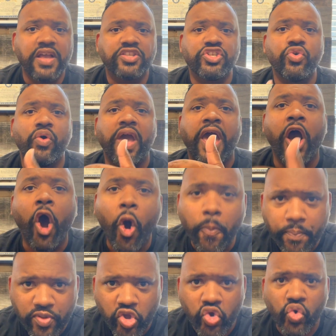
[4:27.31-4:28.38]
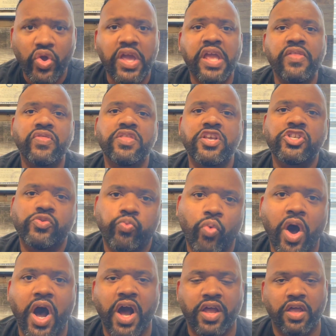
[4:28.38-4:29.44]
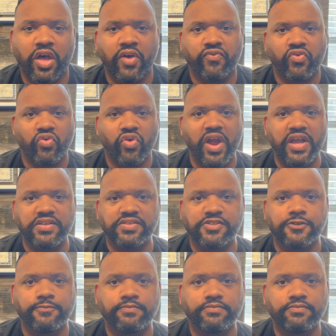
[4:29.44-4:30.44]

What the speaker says: to help you in this walk of Christ.